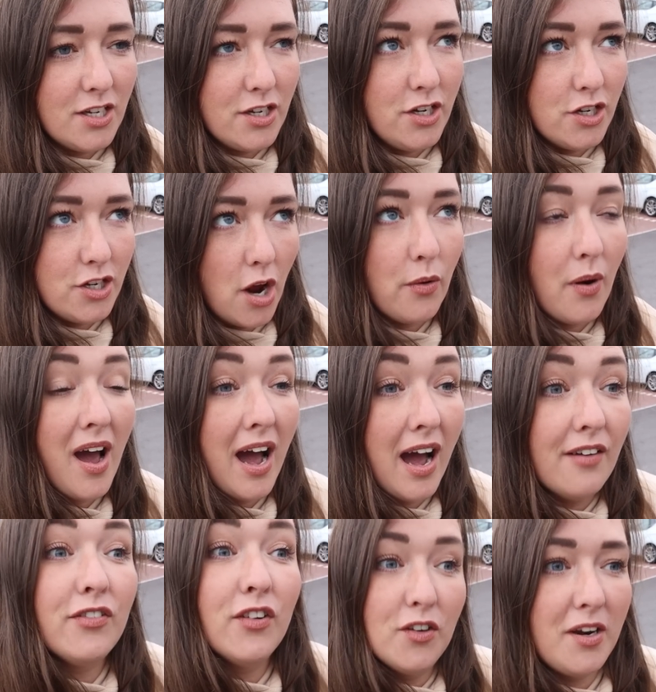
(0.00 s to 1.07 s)
You don't
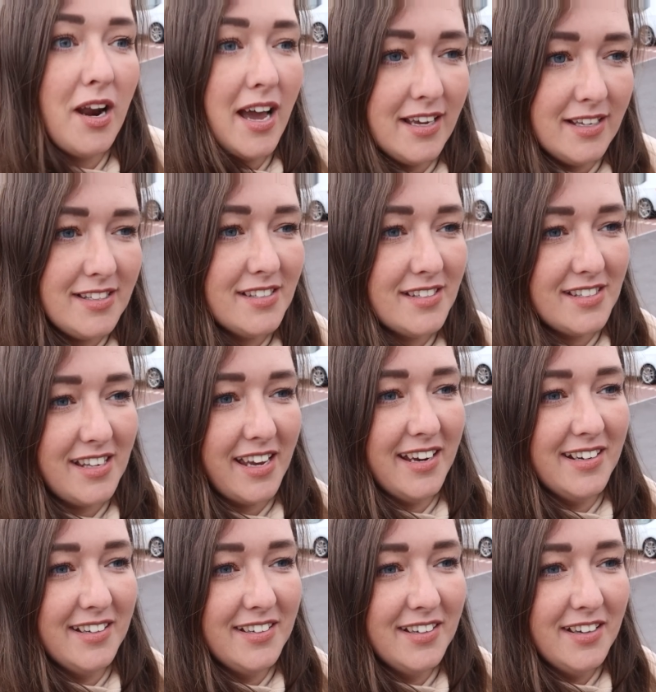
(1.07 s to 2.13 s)
half look nice, is it saying?